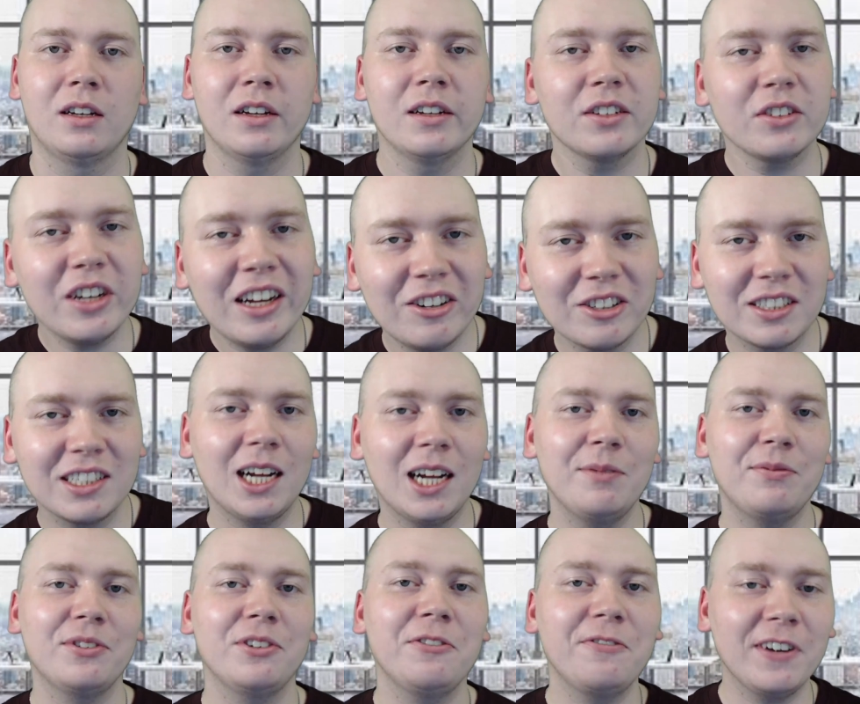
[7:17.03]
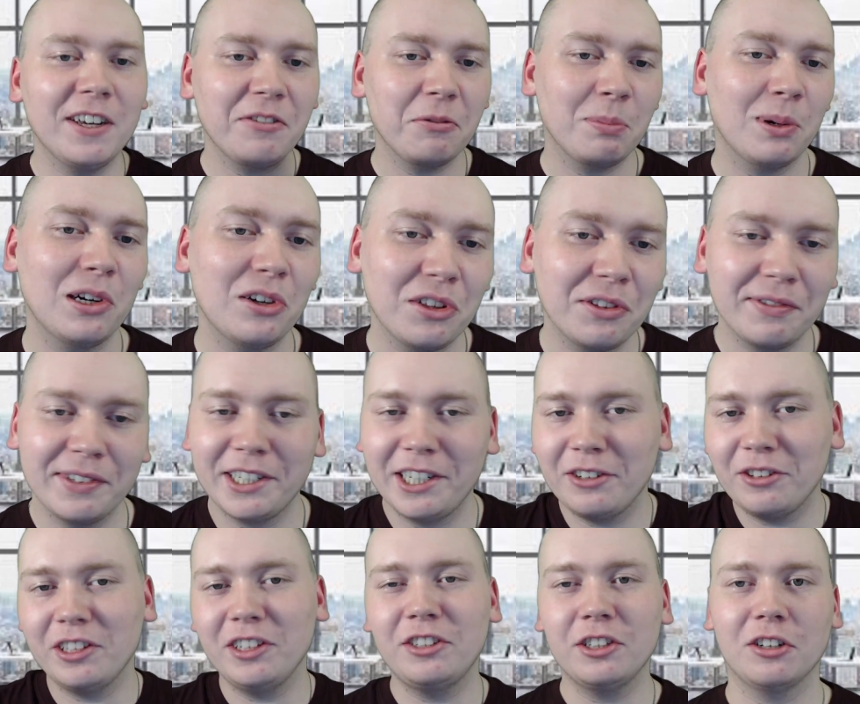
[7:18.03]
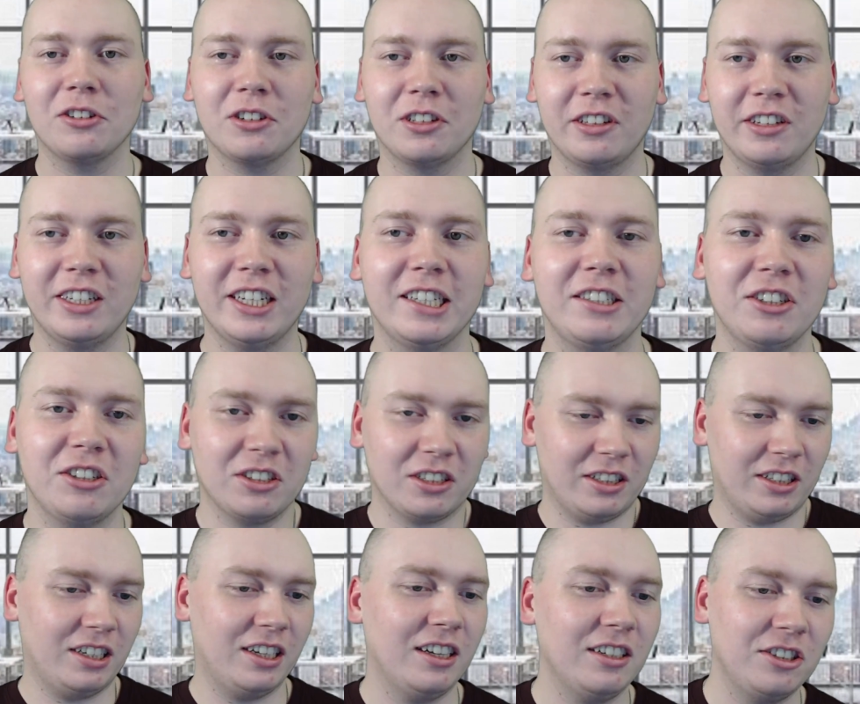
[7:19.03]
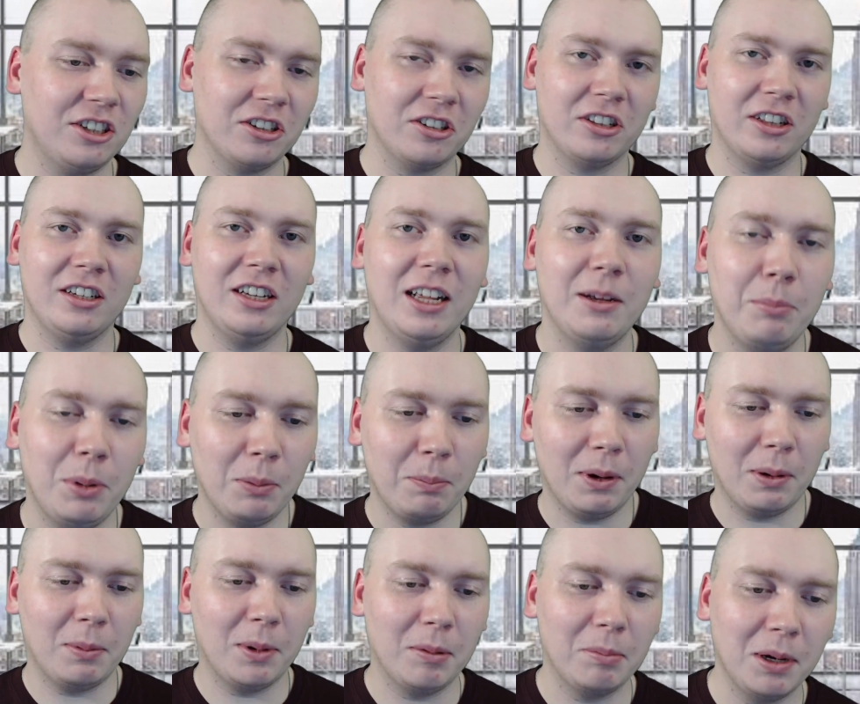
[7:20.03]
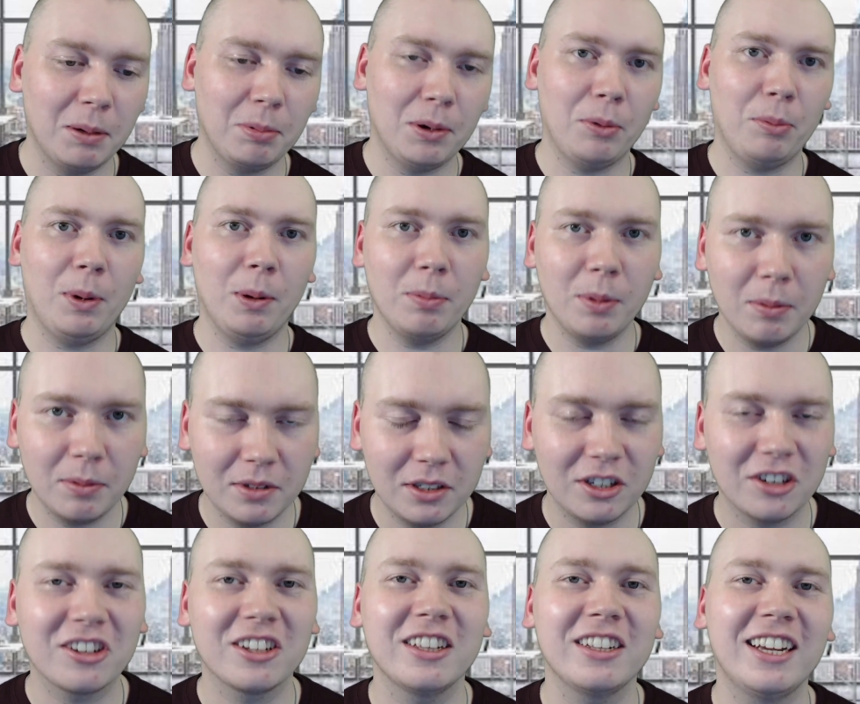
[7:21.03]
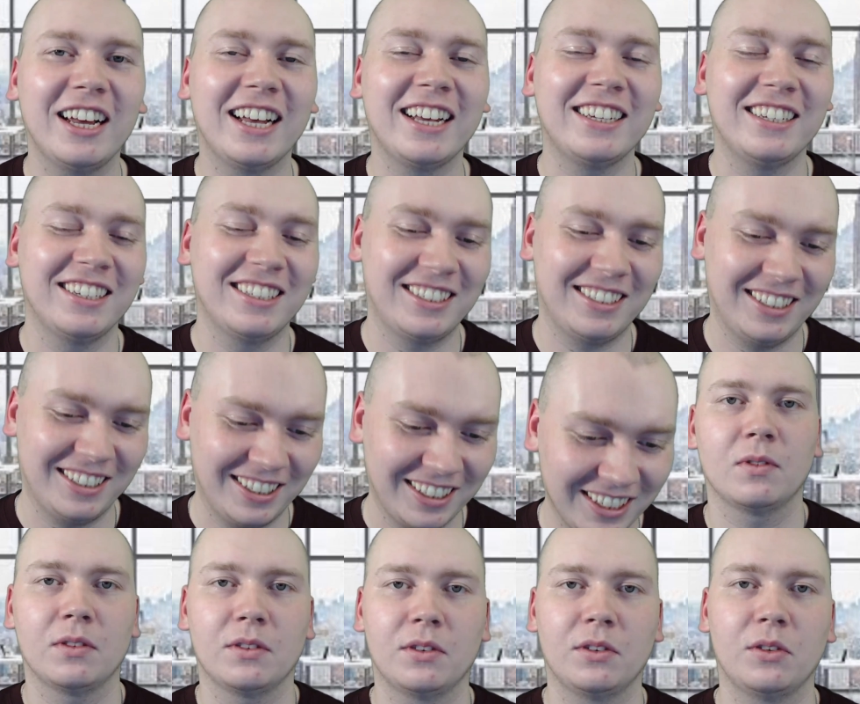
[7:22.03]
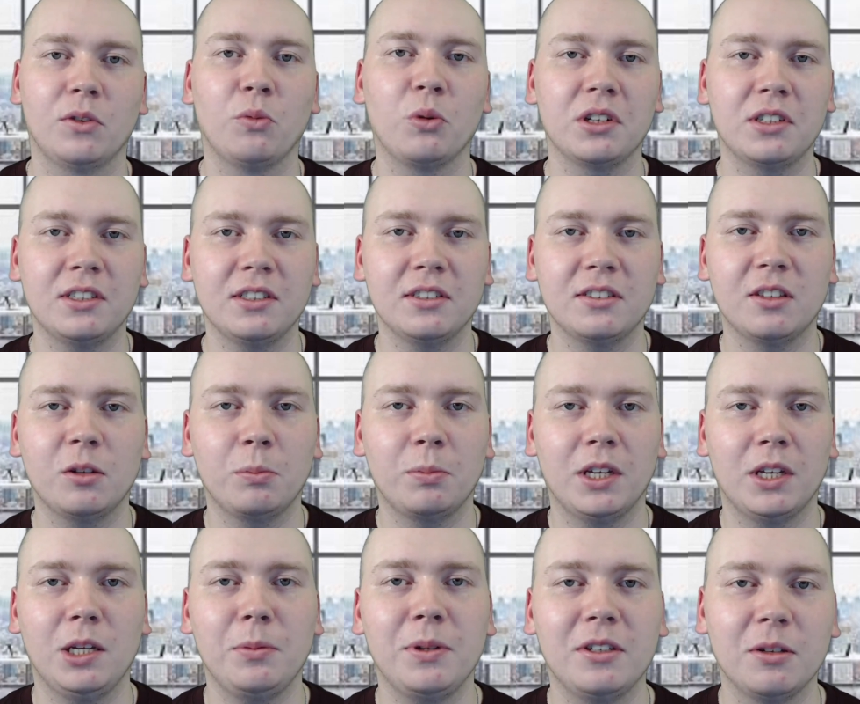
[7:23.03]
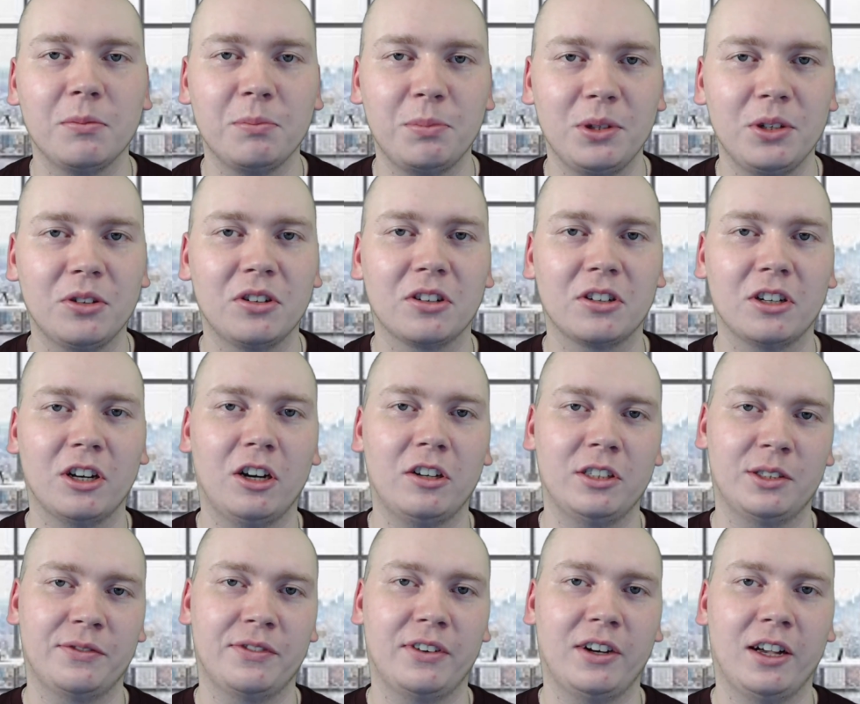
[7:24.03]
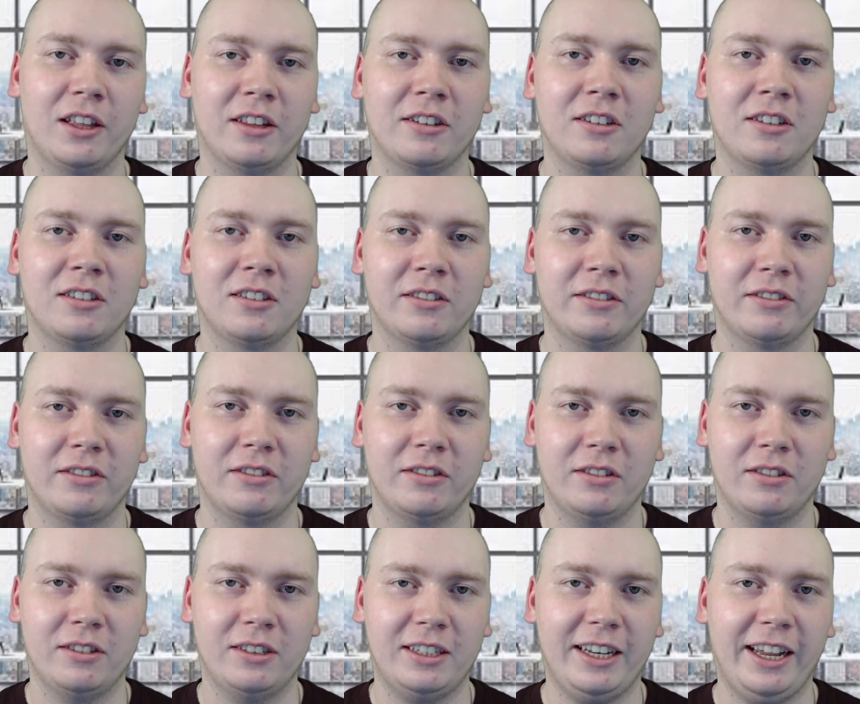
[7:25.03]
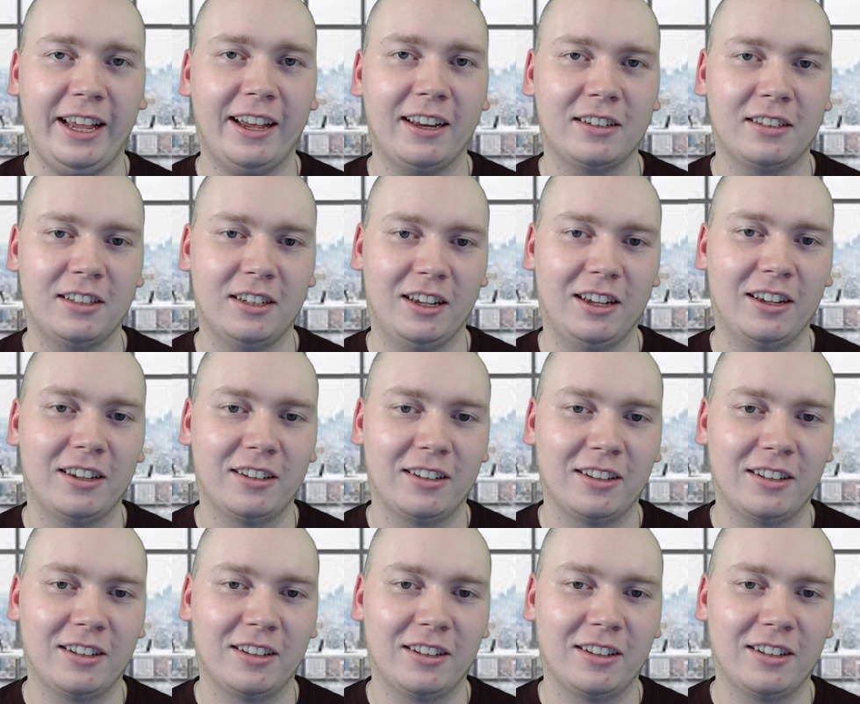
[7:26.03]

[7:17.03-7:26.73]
So now it's time for your favorite part of the video, the joke of the day. Joke of the day, joke of the day, boop, boop, boop, boop, boop, boop, boop, joke of the day. What does the baby computer call its father? Data.